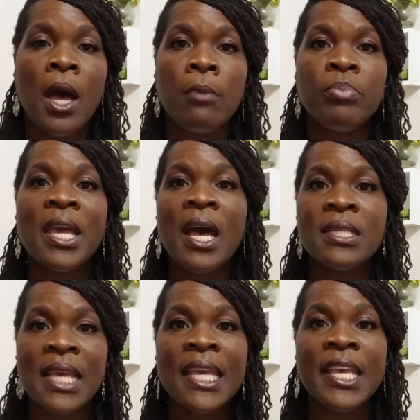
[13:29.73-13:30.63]
because
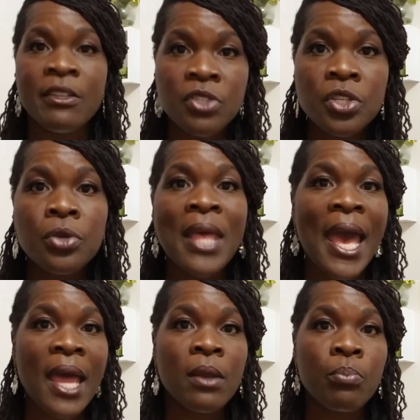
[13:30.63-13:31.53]
it gives you
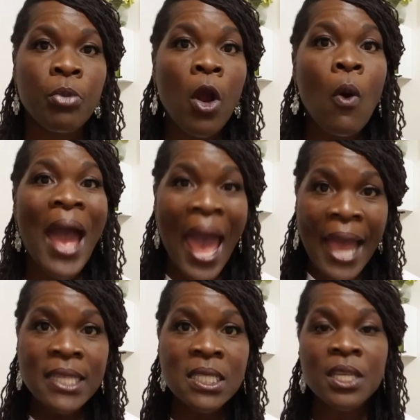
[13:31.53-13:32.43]
that
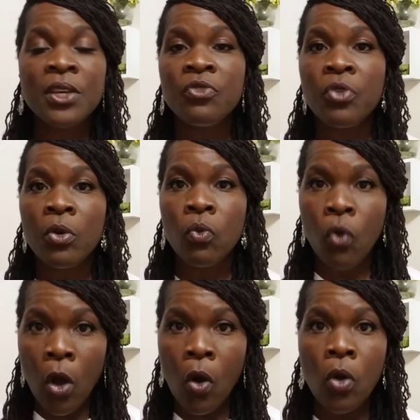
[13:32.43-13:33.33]
proactive
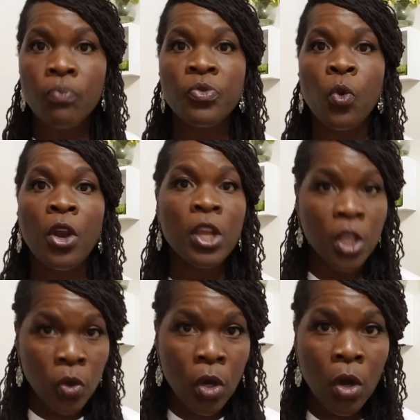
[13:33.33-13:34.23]
role where
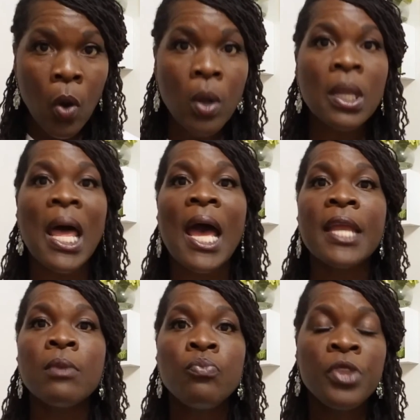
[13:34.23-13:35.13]
you can go
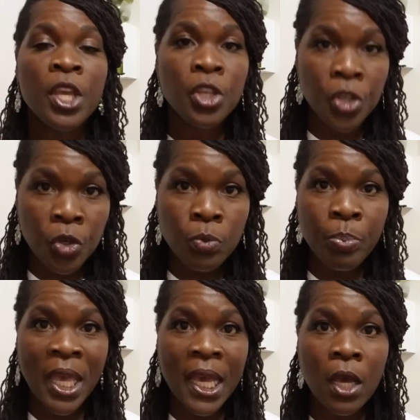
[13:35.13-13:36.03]
online, you
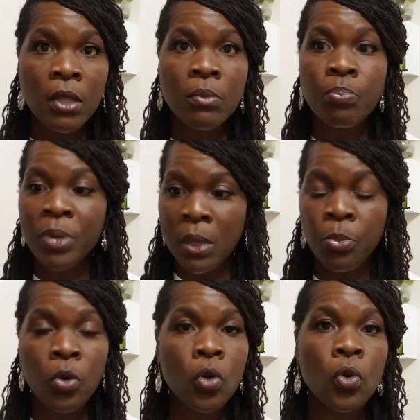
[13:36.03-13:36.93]
pick
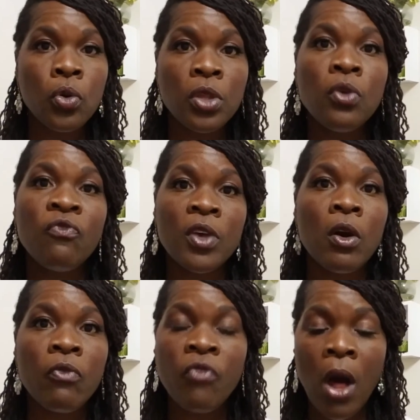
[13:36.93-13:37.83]
people who you
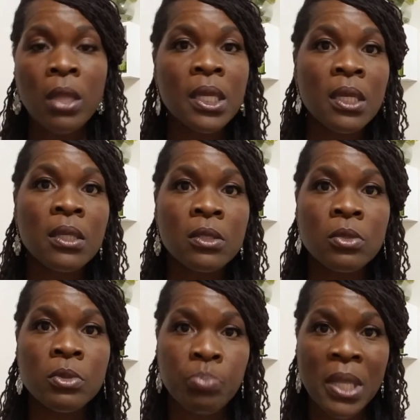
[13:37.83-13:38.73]
feel fall in
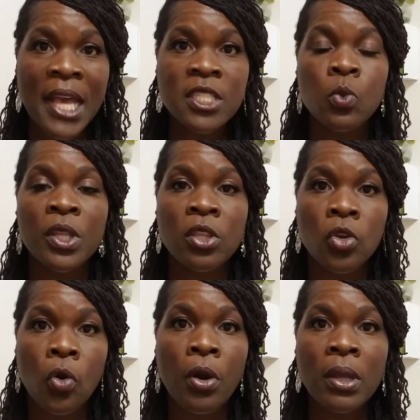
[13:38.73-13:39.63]
place with
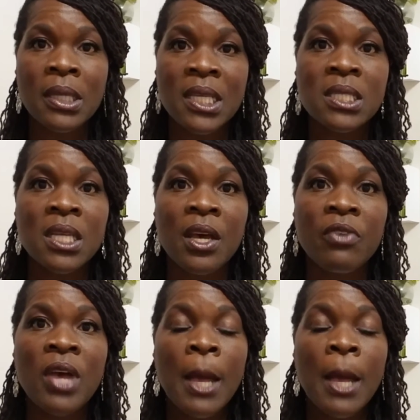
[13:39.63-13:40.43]
your list of